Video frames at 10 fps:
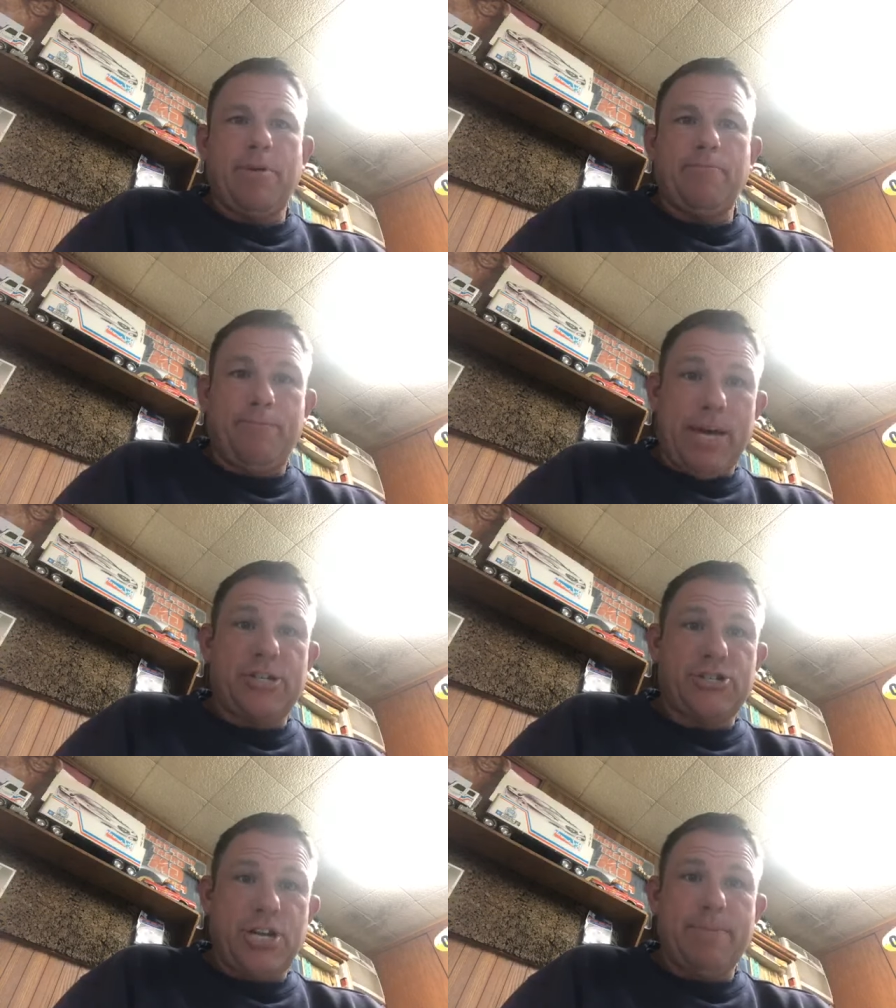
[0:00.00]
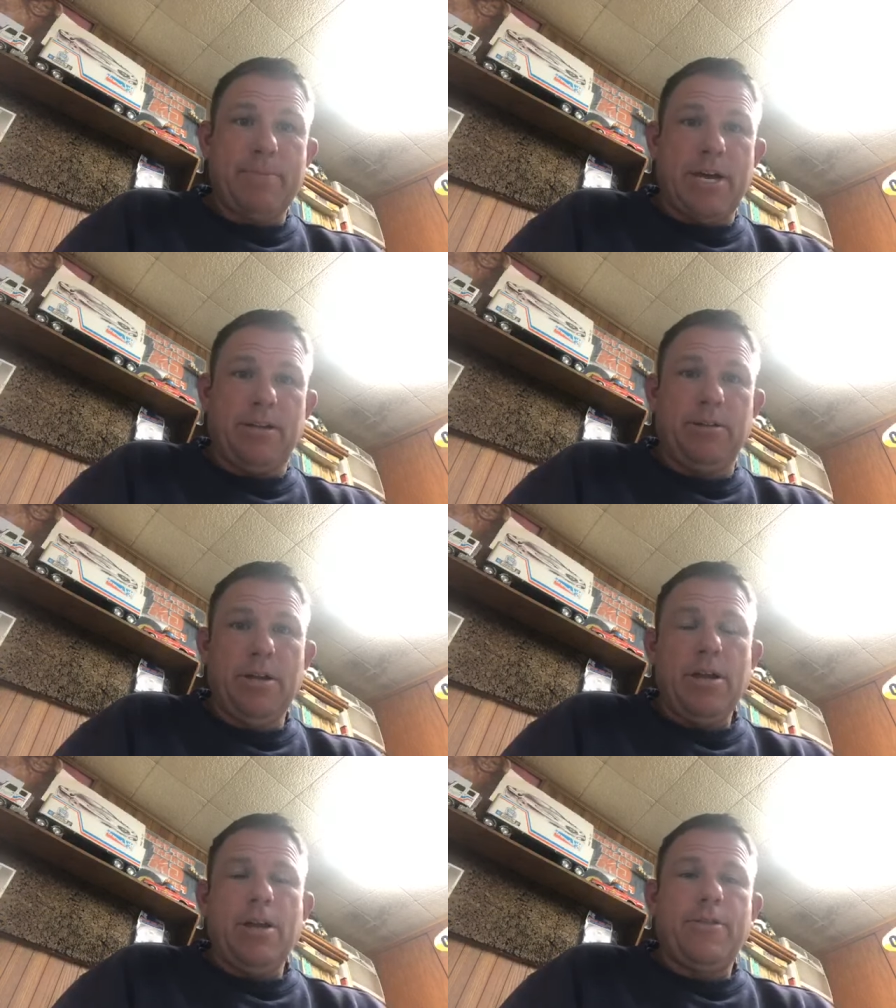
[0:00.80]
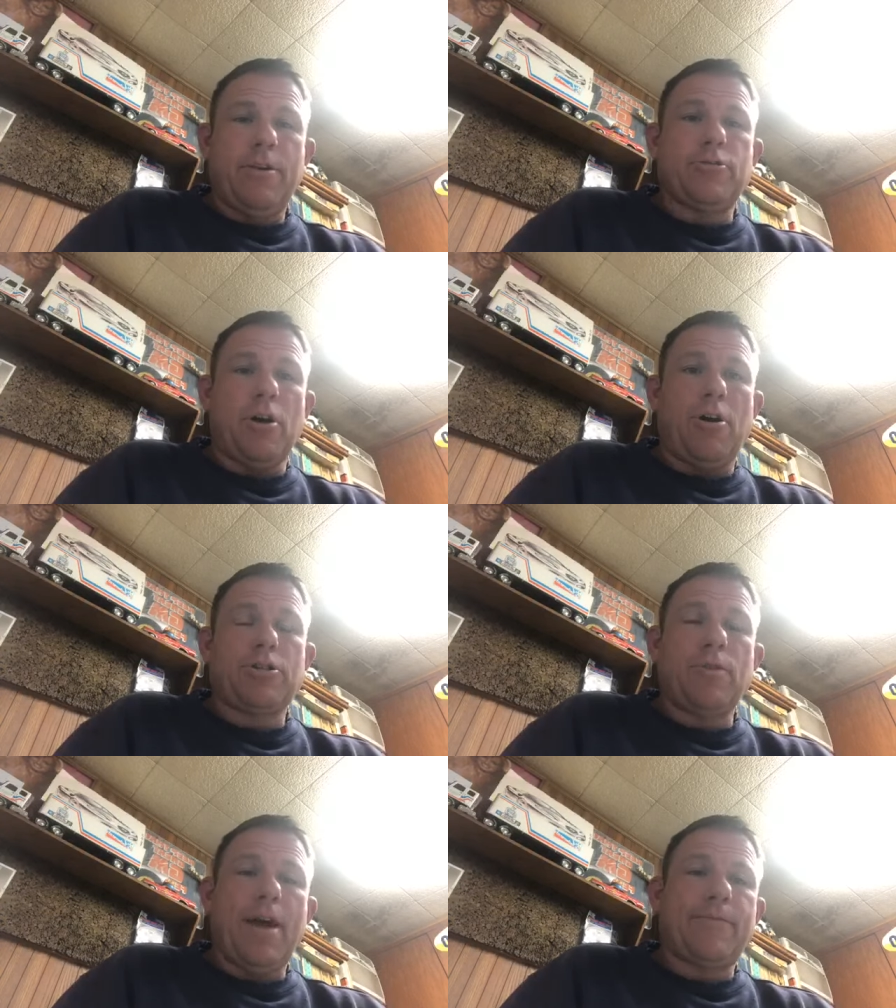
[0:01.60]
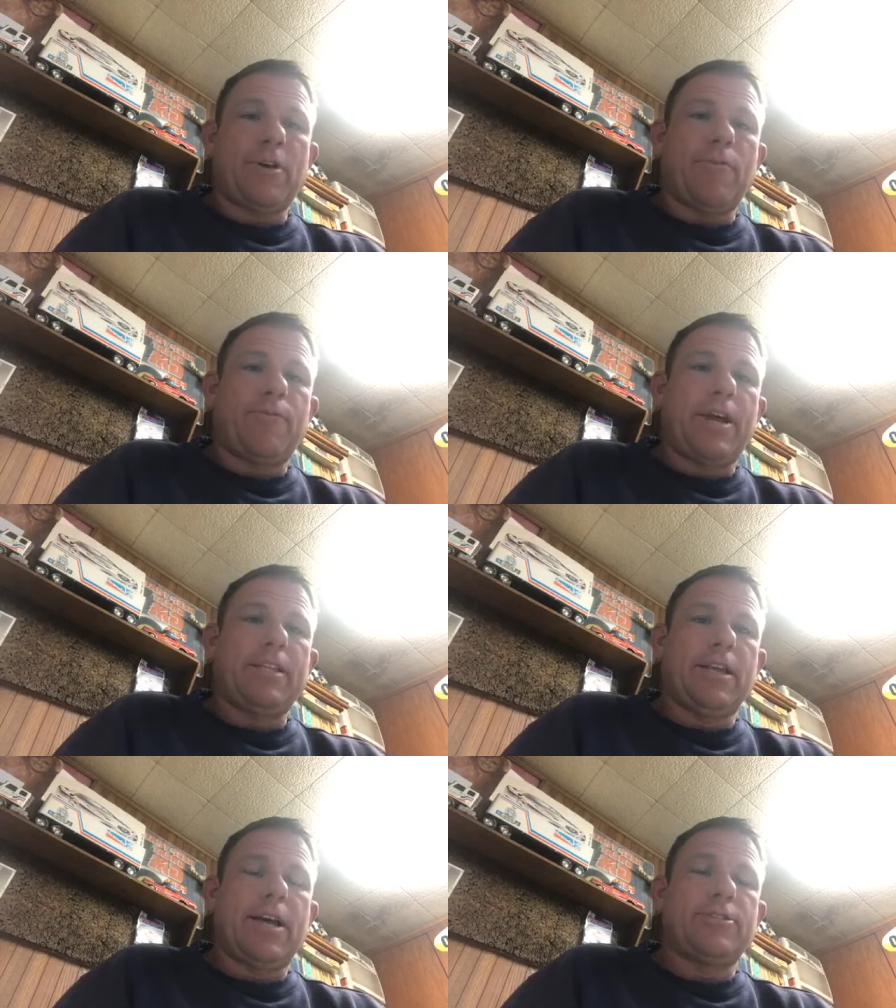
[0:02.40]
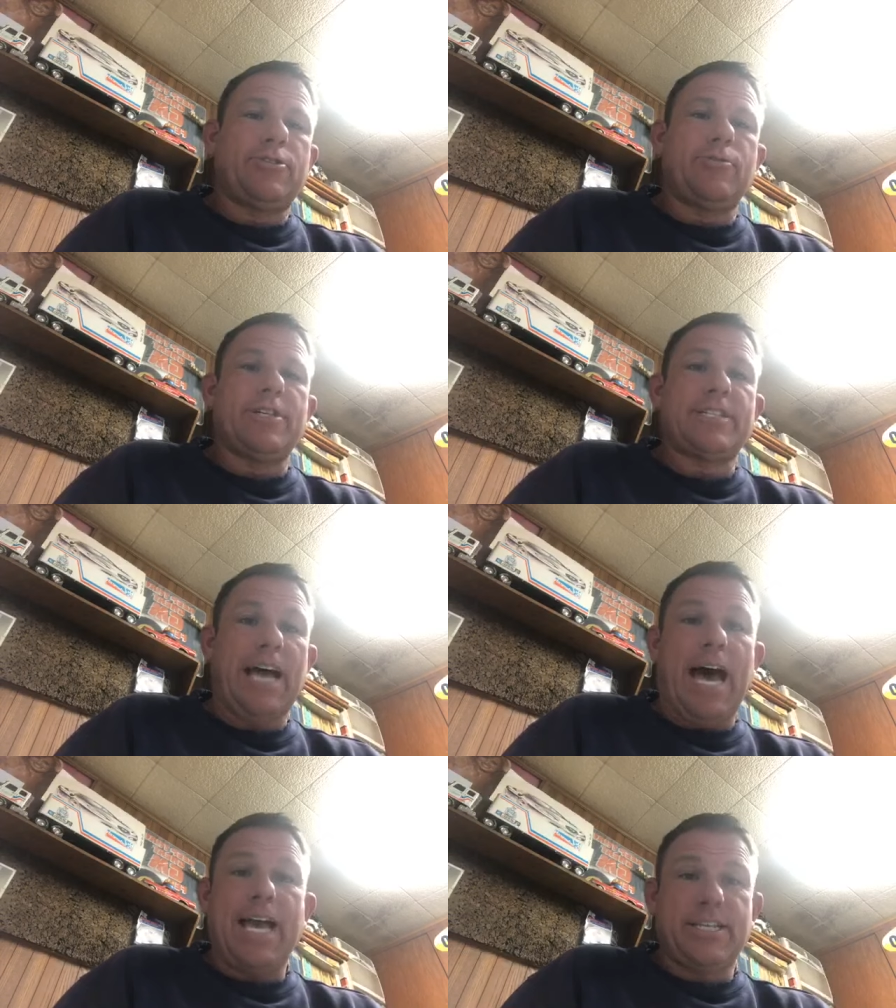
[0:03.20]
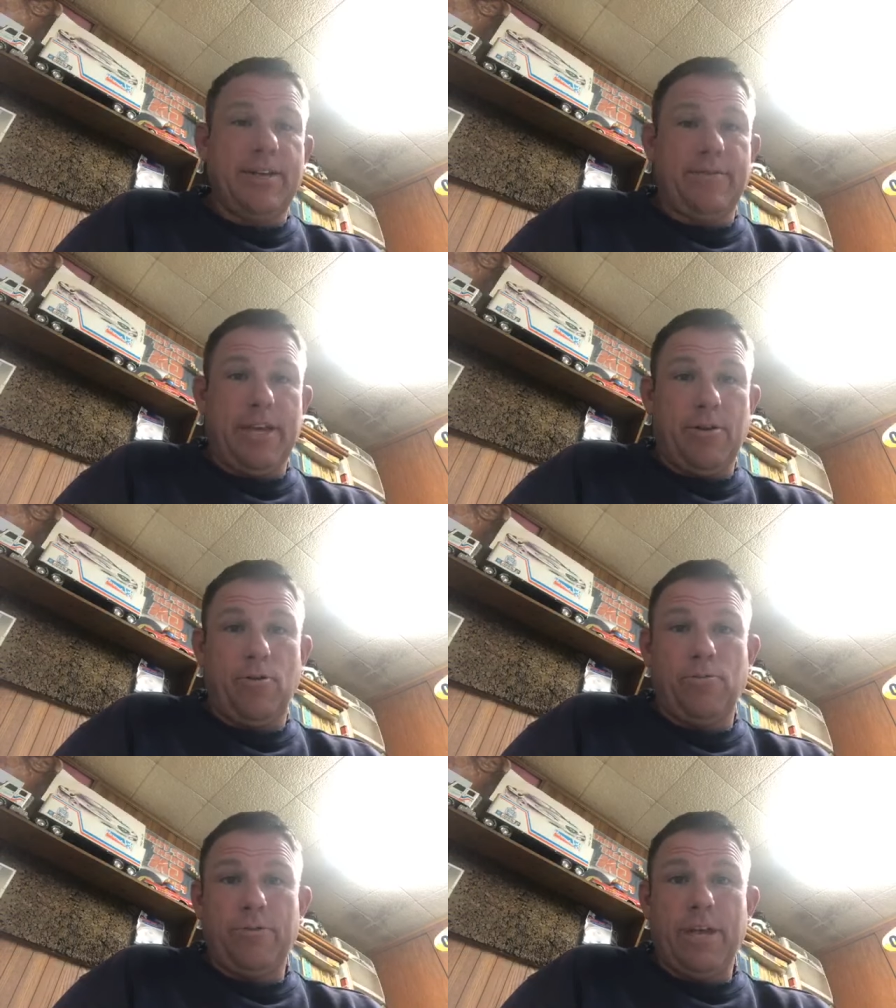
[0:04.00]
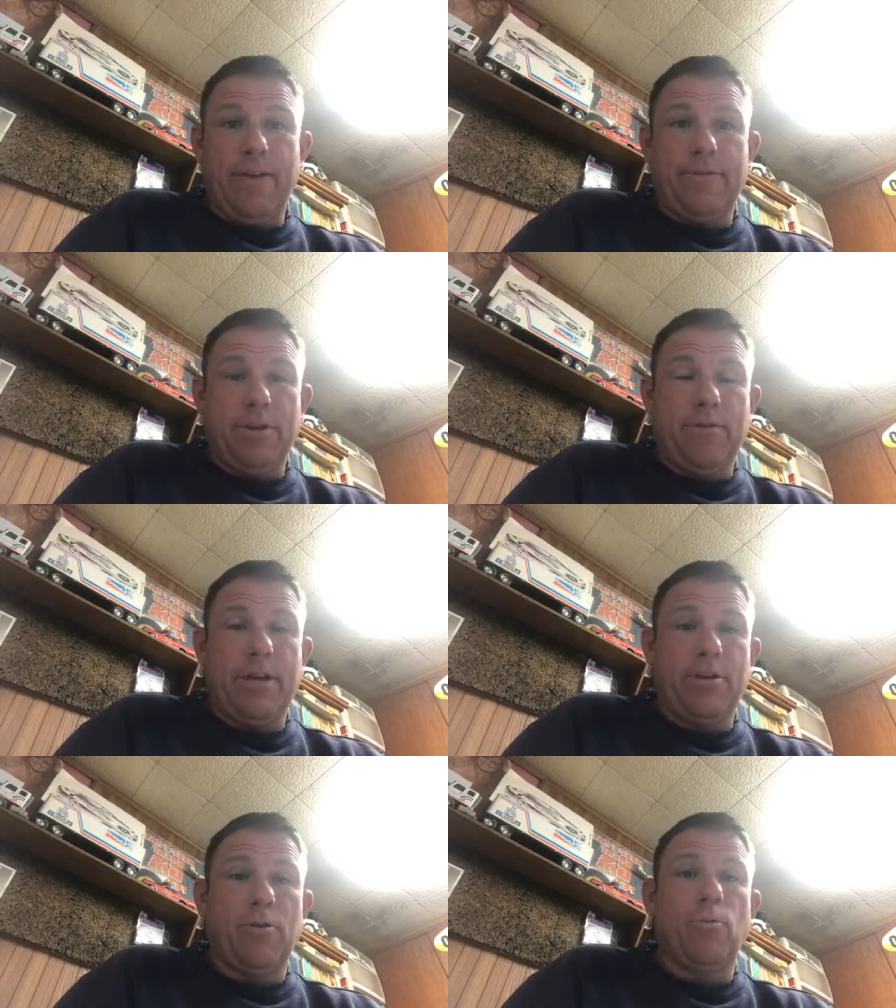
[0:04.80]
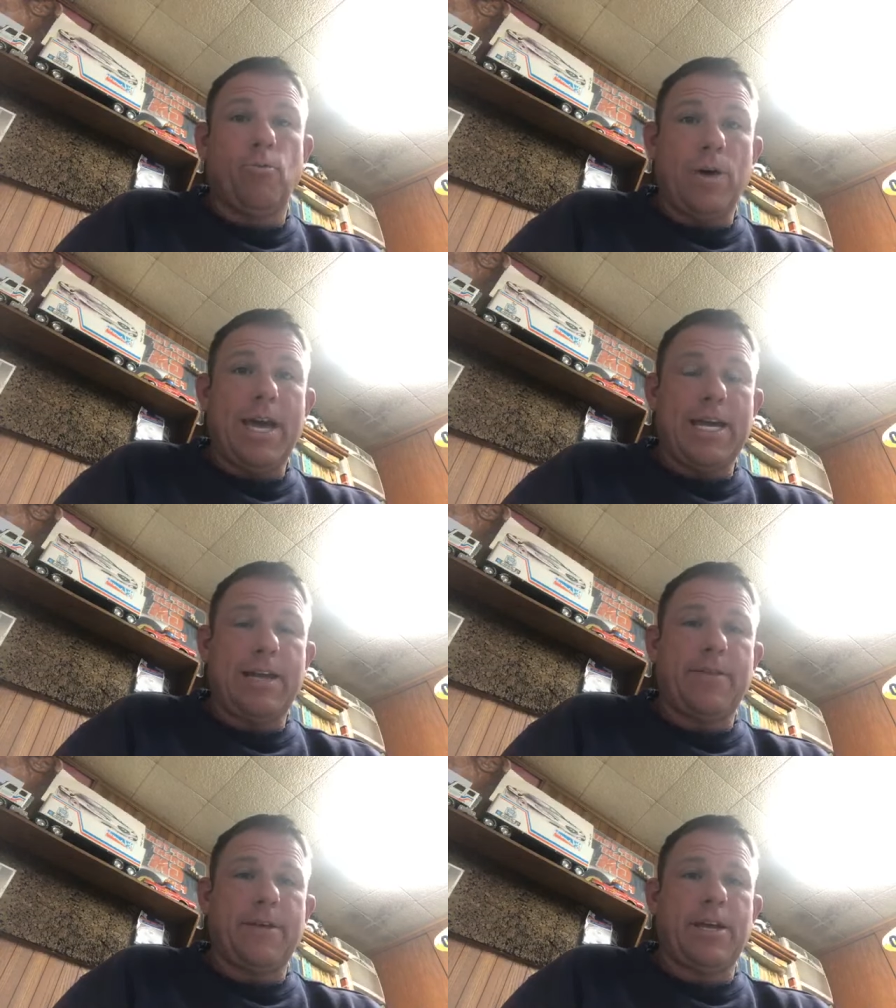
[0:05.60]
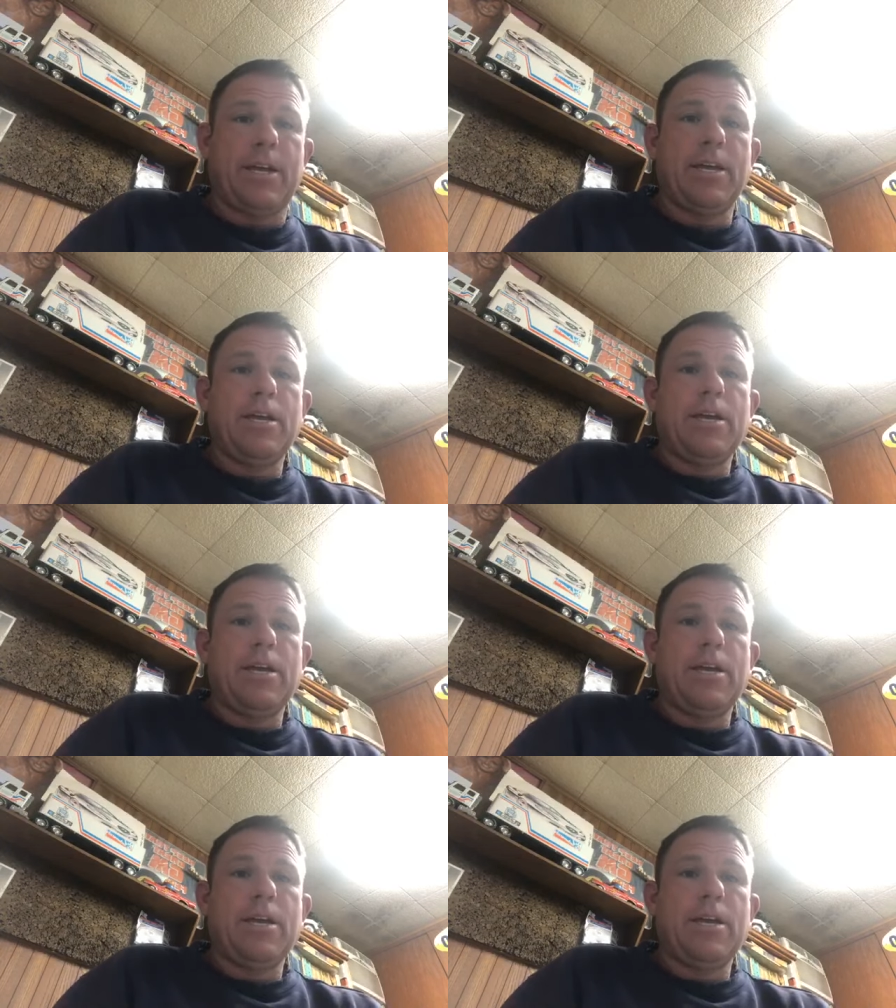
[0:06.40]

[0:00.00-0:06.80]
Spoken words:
big sheet metal. Those also have to go freight lines due to size, even though they don't weigh anything.